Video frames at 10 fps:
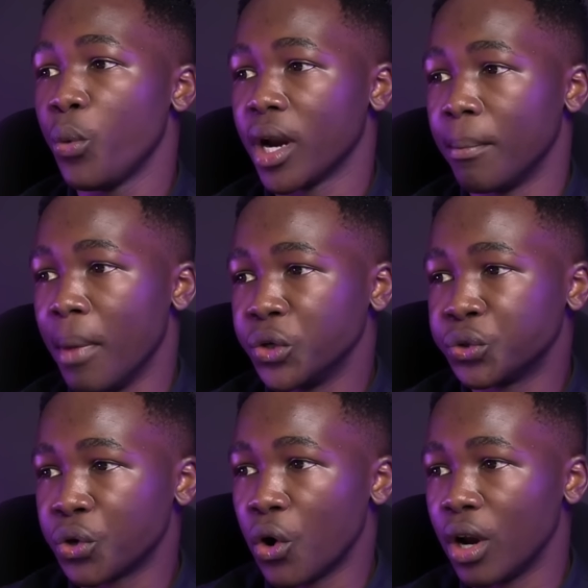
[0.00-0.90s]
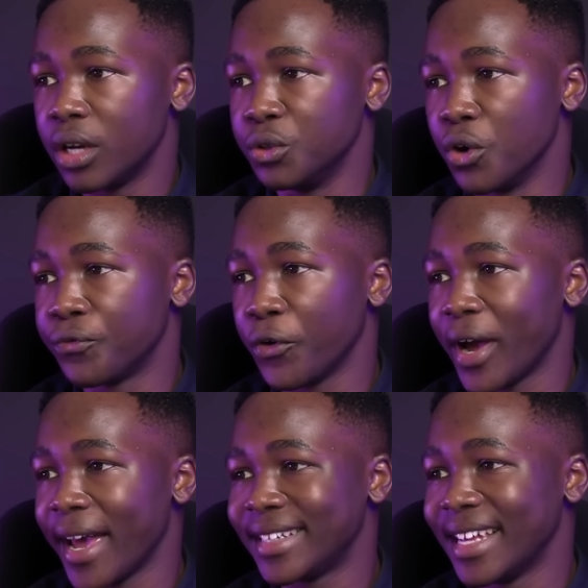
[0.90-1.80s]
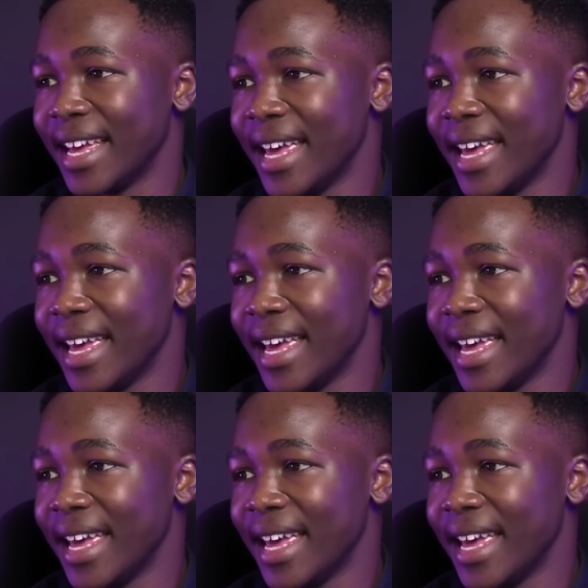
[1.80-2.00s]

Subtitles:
We are about to roll. Do not forget,